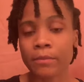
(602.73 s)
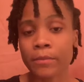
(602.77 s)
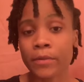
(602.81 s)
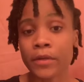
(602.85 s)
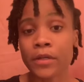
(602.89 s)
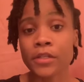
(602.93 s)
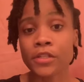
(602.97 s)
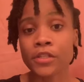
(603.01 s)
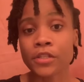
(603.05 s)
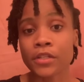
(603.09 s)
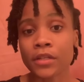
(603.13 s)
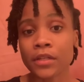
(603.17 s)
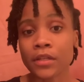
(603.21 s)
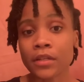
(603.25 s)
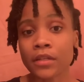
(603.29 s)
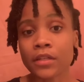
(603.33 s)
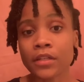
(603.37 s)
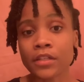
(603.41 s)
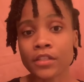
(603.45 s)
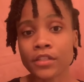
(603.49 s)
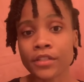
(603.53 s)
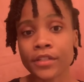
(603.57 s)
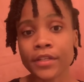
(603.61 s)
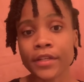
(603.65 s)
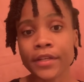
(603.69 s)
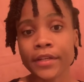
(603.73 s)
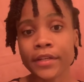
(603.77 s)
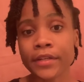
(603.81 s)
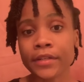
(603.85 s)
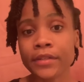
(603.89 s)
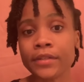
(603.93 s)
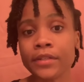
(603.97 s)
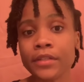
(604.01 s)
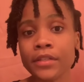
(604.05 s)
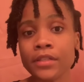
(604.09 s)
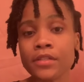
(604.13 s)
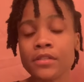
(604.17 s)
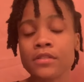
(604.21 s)
pushing it, because your hair
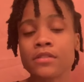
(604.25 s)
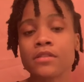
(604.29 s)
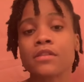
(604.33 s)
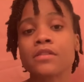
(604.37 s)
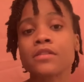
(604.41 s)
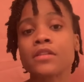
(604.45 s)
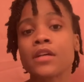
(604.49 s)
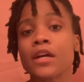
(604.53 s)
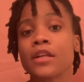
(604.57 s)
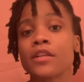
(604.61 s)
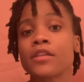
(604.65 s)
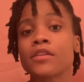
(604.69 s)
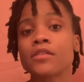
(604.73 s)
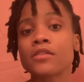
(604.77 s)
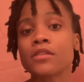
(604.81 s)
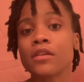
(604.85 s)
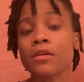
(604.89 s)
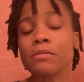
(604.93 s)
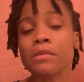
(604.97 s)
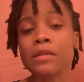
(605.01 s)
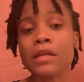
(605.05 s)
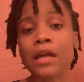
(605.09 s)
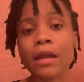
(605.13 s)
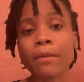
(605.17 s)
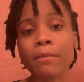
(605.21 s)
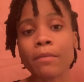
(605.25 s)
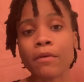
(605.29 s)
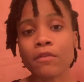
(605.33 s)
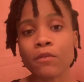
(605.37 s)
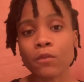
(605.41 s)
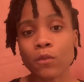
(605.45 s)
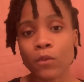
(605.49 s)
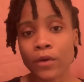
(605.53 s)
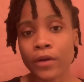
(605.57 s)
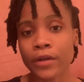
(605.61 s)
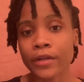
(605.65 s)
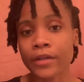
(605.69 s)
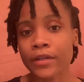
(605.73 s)
needs to touch some type of
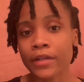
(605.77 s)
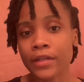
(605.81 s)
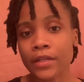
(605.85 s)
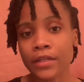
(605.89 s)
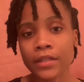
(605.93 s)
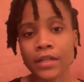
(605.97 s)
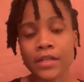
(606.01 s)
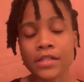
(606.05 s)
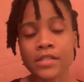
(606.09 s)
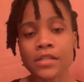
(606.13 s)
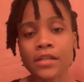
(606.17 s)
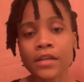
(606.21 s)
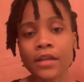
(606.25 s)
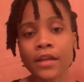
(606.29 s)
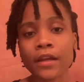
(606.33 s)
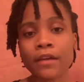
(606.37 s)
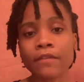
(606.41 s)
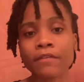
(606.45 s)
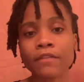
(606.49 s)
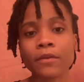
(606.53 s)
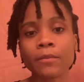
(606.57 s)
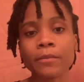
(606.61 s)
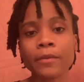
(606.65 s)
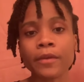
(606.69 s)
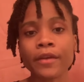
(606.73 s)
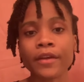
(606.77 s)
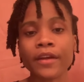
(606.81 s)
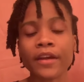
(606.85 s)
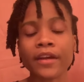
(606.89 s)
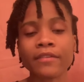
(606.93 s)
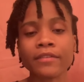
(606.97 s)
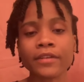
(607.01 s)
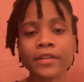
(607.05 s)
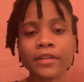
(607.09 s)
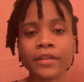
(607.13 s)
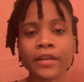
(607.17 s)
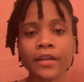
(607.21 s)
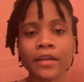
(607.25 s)
water. It doesn't have to be
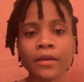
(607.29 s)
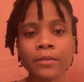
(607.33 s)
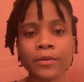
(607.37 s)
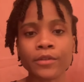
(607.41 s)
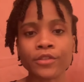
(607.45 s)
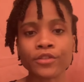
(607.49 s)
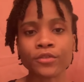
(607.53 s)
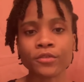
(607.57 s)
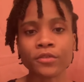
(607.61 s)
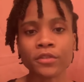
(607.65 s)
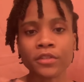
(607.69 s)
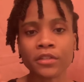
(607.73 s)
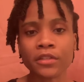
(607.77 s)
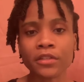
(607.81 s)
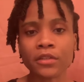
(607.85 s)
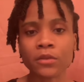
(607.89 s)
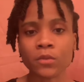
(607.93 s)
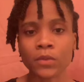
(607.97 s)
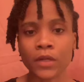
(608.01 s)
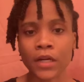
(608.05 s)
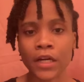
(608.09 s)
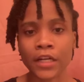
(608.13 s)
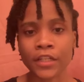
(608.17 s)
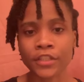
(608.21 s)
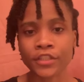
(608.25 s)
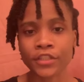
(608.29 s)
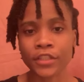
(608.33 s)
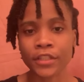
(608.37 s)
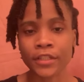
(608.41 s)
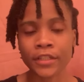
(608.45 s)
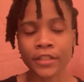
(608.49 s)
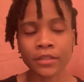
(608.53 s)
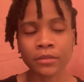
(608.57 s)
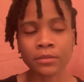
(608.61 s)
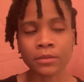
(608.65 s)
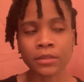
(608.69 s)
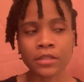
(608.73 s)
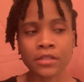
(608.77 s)
every day, but you need to wash your
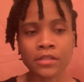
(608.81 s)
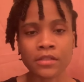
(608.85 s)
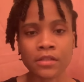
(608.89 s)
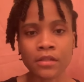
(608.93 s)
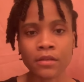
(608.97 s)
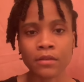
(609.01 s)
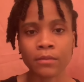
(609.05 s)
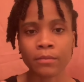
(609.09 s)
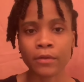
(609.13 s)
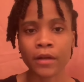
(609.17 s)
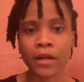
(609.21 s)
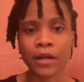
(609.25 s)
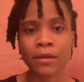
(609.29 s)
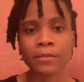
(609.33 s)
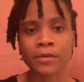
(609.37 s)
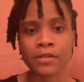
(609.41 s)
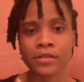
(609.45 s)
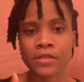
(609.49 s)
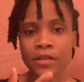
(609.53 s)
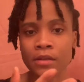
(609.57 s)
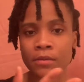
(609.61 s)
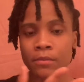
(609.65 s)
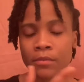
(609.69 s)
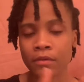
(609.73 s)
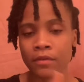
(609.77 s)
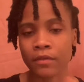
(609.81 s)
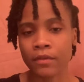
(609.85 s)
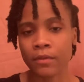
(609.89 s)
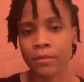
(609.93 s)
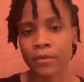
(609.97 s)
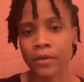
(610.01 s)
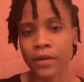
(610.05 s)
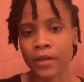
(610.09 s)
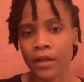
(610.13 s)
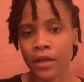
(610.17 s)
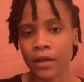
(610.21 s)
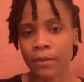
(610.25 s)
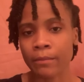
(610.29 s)
hair, because of the prime example of the
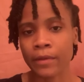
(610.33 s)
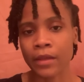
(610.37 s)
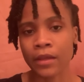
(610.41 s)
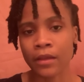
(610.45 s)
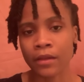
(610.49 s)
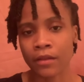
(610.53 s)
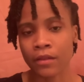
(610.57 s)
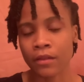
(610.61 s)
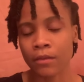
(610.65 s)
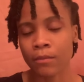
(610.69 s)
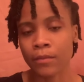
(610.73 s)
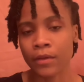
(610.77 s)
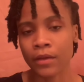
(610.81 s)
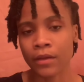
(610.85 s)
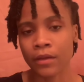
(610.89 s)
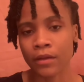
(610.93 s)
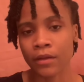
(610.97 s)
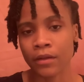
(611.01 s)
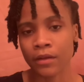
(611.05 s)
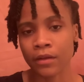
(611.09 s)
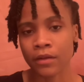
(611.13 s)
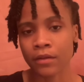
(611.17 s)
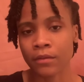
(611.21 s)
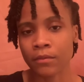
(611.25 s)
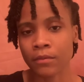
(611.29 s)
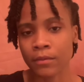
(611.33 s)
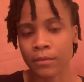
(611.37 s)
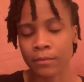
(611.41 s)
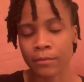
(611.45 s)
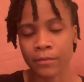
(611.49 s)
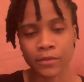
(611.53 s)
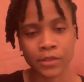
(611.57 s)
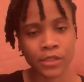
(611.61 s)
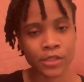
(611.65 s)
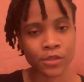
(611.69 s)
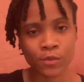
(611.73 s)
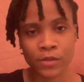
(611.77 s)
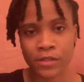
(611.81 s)
point I made in the beginning,
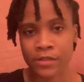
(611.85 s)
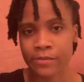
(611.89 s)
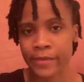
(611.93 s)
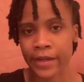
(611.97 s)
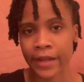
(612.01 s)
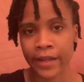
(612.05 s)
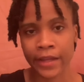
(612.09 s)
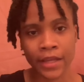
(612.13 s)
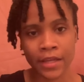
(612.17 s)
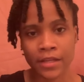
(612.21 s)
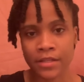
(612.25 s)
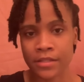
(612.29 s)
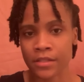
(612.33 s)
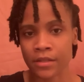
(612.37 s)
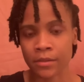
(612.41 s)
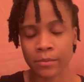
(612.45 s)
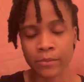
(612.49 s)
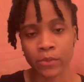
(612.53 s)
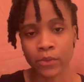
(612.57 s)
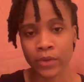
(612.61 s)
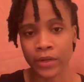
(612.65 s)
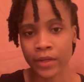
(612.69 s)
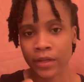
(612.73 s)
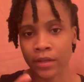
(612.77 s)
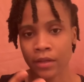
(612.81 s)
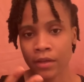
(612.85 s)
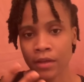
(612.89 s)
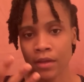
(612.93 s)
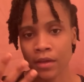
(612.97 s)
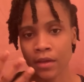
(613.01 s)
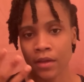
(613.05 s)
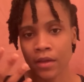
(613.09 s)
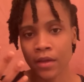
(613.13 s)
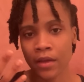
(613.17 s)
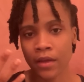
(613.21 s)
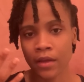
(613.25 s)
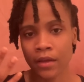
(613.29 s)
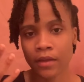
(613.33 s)
which was my casing point.
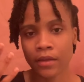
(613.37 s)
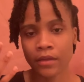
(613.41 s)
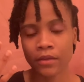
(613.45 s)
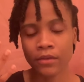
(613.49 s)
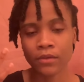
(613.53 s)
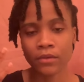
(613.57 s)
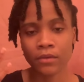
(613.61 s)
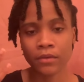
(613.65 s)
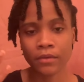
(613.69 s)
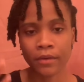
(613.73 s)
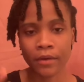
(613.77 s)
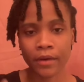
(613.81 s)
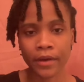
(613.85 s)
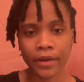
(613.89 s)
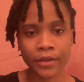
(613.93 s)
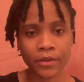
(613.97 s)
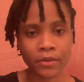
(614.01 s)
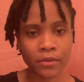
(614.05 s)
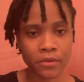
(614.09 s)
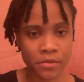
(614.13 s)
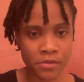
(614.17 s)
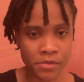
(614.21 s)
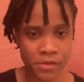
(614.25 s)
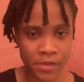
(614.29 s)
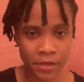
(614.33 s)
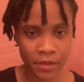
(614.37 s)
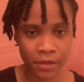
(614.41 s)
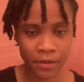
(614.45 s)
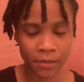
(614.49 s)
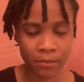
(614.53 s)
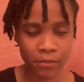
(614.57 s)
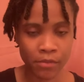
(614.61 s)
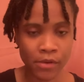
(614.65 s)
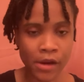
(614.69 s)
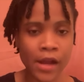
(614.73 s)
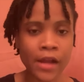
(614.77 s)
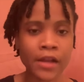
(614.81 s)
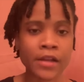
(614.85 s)
You are using
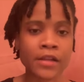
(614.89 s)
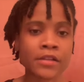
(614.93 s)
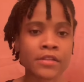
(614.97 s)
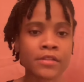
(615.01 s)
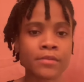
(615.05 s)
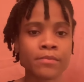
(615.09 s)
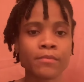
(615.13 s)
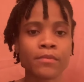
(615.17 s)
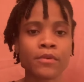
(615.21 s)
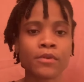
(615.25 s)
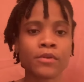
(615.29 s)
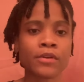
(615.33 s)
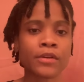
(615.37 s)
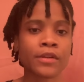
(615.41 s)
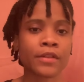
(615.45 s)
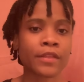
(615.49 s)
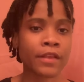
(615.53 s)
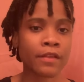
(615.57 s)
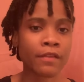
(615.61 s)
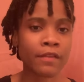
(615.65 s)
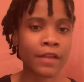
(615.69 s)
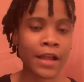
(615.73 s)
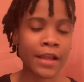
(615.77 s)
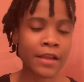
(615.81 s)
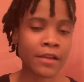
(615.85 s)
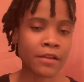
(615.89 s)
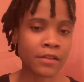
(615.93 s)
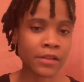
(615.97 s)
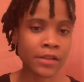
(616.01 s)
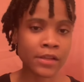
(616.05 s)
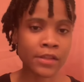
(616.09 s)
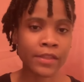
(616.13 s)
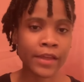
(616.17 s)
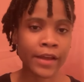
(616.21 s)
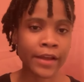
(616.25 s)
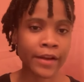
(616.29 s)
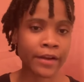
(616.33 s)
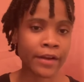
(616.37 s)
products more than likely
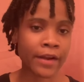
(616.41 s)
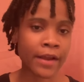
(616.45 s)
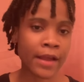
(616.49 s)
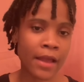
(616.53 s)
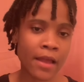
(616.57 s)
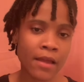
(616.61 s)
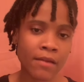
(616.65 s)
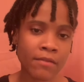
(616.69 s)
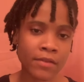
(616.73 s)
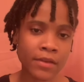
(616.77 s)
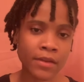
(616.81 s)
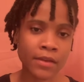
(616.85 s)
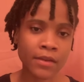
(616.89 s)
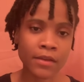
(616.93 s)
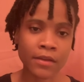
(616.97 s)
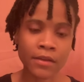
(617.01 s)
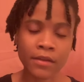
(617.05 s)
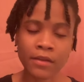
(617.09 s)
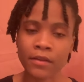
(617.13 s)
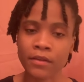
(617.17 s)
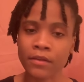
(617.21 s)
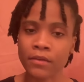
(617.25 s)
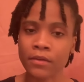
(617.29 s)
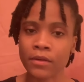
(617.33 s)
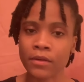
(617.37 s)
that are heavy.